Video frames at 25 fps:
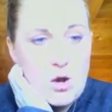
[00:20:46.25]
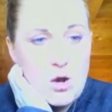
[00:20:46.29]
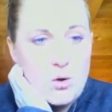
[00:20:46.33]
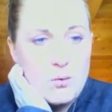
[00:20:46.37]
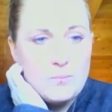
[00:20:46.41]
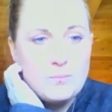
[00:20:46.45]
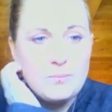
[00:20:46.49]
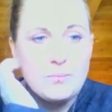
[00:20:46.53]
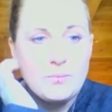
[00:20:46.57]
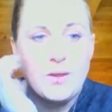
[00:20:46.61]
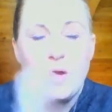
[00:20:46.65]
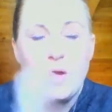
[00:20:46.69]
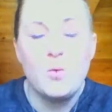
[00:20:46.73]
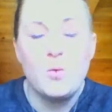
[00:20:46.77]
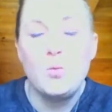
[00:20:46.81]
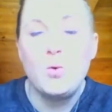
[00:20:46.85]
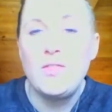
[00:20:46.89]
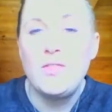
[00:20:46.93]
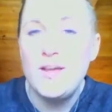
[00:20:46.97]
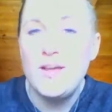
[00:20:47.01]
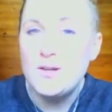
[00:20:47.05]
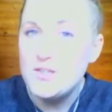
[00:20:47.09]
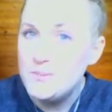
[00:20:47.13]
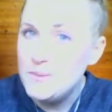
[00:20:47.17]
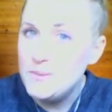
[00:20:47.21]
So,
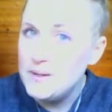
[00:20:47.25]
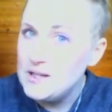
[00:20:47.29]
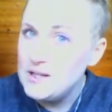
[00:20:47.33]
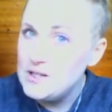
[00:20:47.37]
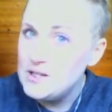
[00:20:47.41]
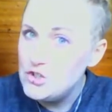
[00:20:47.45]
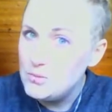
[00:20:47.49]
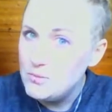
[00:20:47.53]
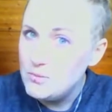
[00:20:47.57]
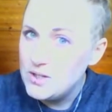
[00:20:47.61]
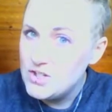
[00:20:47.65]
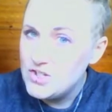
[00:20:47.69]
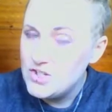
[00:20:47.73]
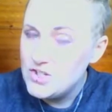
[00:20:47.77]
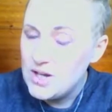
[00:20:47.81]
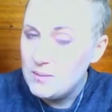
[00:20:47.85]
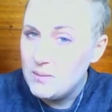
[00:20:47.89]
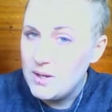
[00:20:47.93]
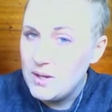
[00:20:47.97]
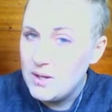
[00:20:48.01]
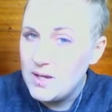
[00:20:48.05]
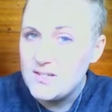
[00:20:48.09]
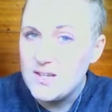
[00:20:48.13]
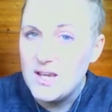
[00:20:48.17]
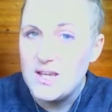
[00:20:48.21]
without spending too
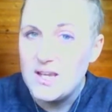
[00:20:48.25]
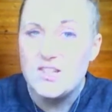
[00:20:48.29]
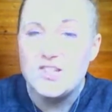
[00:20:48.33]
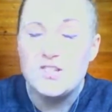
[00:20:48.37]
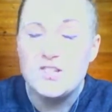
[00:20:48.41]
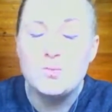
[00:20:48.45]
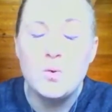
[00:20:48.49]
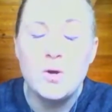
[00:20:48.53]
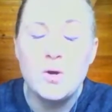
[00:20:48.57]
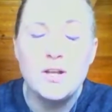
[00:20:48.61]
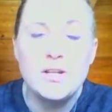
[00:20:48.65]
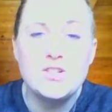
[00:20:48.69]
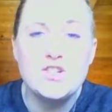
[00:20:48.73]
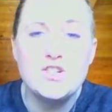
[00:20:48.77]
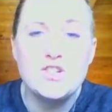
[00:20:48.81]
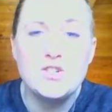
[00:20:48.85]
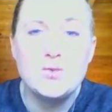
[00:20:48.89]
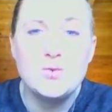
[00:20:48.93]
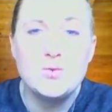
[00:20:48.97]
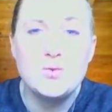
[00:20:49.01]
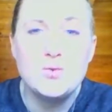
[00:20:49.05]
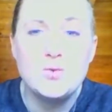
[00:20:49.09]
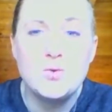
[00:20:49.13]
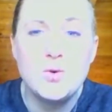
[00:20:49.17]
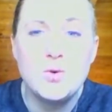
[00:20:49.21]
much time, guys, I just
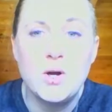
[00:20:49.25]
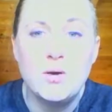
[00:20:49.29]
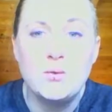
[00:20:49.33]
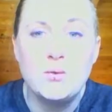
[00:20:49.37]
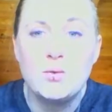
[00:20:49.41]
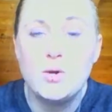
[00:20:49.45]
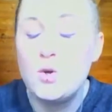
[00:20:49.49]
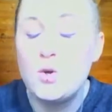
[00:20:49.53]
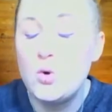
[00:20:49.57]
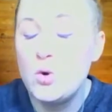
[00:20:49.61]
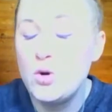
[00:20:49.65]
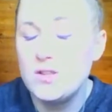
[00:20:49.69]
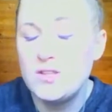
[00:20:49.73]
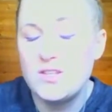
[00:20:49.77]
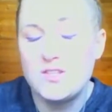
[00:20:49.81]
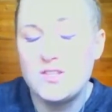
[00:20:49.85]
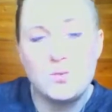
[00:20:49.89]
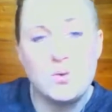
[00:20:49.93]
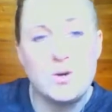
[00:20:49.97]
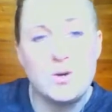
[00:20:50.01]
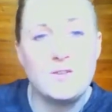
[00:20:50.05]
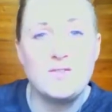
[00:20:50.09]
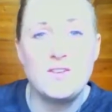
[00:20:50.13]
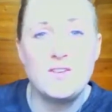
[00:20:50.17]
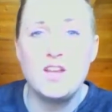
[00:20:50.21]
wanted to
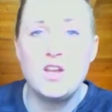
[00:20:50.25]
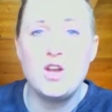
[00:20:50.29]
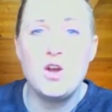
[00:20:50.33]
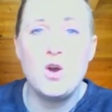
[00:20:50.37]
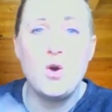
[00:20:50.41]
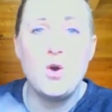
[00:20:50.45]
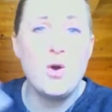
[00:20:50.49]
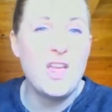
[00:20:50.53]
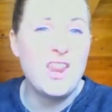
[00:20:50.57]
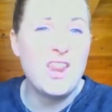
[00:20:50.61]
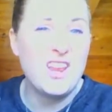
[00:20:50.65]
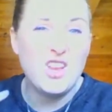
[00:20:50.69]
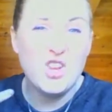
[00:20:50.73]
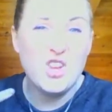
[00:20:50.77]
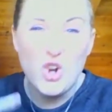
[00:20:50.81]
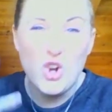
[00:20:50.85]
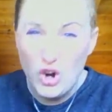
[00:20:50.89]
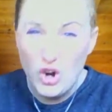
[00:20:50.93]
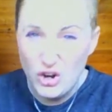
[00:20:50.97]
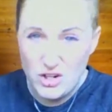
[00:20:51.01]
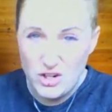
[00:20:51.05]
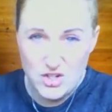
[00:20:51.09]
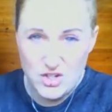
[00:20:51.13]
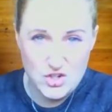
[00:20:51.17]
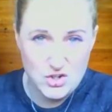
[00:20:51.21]
record this quick video
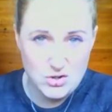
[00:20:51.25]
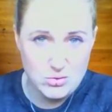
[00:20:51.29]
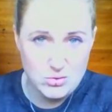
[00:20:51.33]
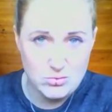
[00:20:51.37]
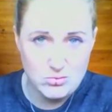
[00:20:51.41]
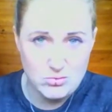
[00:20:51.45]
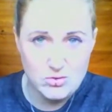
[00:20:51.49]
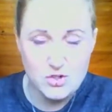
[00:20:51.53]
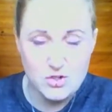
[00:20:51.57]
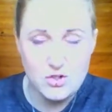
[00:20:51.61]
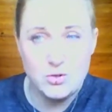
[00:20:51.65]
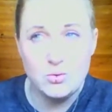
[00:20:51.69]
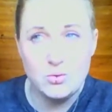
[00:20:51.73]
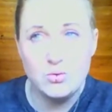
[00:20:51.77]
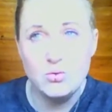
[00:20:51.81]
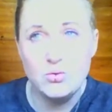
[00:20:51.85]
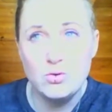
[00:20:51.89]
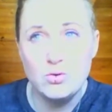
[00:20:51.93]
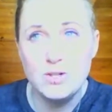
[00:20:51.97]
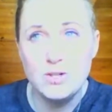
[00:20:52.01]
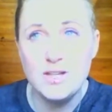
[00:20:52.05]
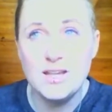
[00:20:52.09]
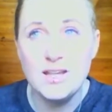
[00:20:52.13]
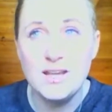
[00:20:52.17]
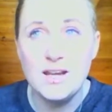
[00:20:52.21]
and encourage you
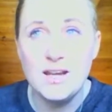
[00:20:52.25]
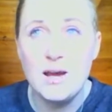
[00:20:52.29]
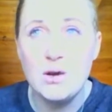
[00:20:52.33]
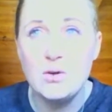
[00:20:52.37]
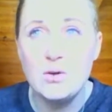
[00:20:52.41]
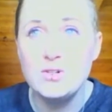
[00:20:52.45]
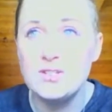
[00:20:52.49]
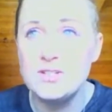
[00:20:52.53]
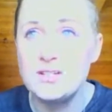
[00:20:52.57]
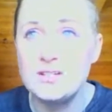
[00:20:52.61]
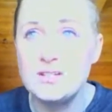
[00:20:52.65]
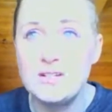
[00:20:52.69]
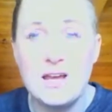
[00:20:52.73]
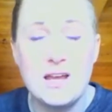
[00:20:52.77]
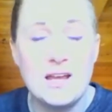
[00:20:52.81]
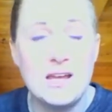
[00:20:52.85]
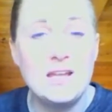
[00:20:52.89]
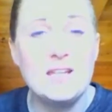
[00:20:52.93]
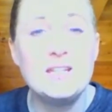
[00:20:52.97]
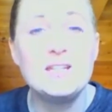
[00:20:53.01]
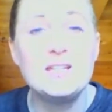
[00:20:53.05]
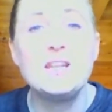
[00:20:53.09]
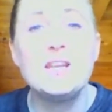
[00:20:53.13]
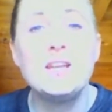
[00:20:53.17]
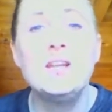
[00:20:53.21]
to get out
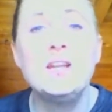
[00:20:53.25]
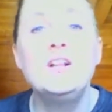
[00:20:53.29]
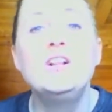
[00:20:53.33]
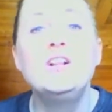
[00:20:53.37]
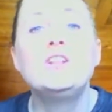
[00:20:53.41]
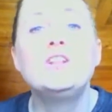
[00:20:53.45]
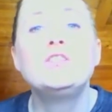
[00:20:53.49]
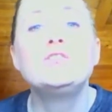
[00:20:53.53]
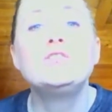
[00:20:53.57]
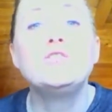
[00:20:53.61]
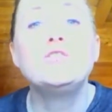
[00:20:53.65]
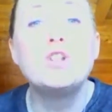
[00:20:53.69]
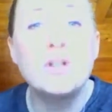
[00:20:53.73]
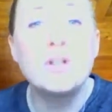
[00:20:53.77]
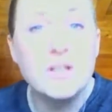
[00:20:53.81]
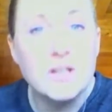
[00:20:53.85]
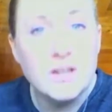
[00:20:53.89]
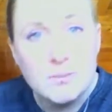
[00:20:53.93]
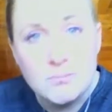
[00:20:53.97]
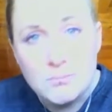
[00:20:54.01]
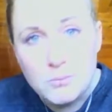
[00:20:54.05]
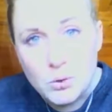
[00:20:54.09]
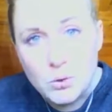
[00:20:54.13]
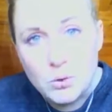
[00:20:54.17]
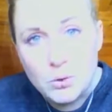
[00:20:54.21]
tonight,
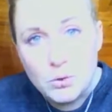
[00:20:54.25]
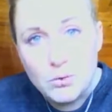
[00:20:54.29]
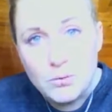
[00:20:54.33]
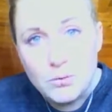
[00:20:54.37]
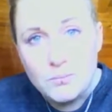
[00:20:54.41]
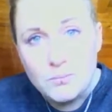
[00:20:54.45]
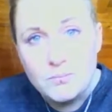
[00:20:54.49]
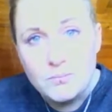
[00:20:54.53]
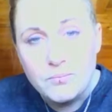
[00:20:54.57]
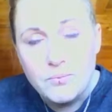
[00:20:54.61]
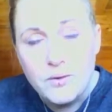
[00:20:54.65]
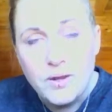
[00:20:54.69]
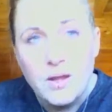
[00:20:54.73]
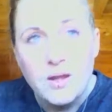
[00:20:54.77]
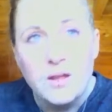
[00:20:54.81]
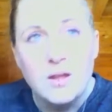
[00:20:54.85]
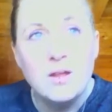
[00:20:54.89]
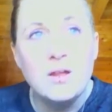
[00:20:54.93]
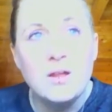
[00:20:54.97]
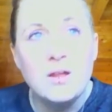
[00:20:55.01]
look at the moon.